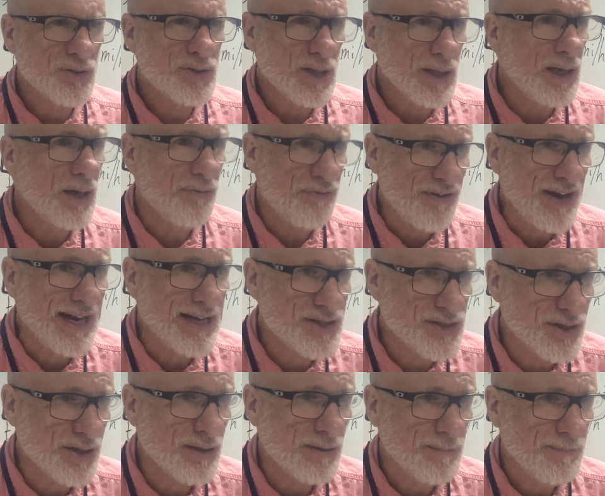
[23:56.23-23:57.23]
it's a little
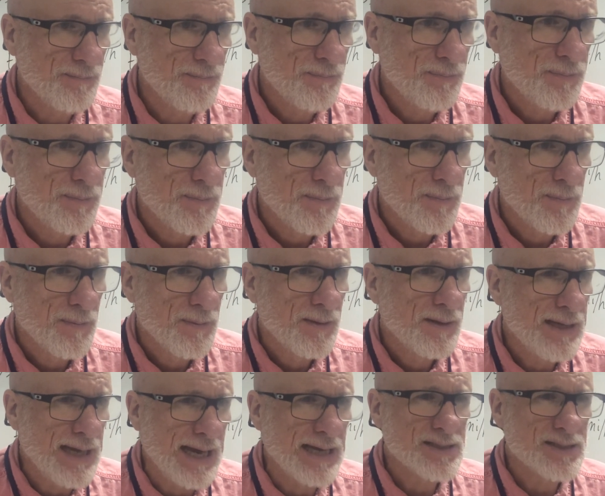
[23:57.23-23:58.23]
faster.
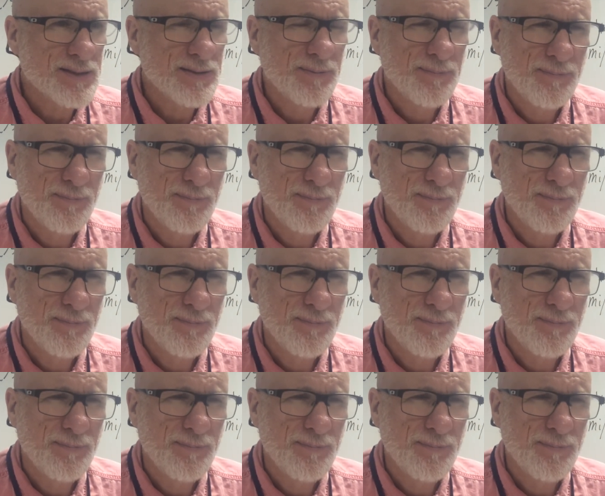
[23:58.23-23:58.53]
Yes.